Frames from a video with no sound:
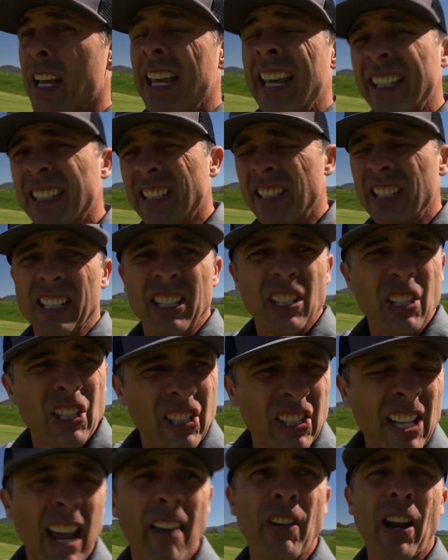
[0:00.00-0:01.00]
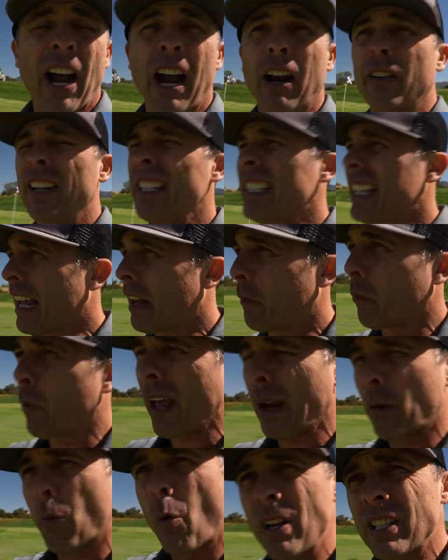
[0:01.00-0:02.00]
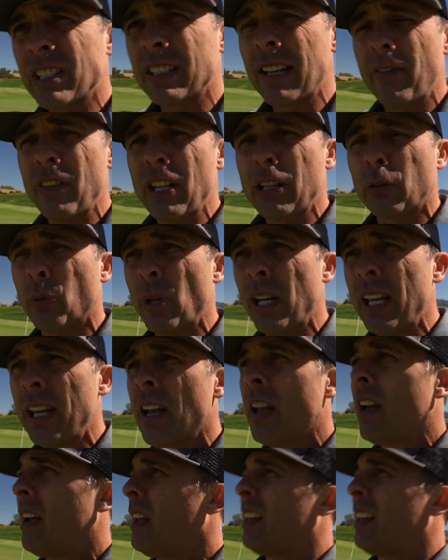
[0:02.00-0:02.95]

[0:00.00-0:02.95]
Hit seven iron. He's at like 173,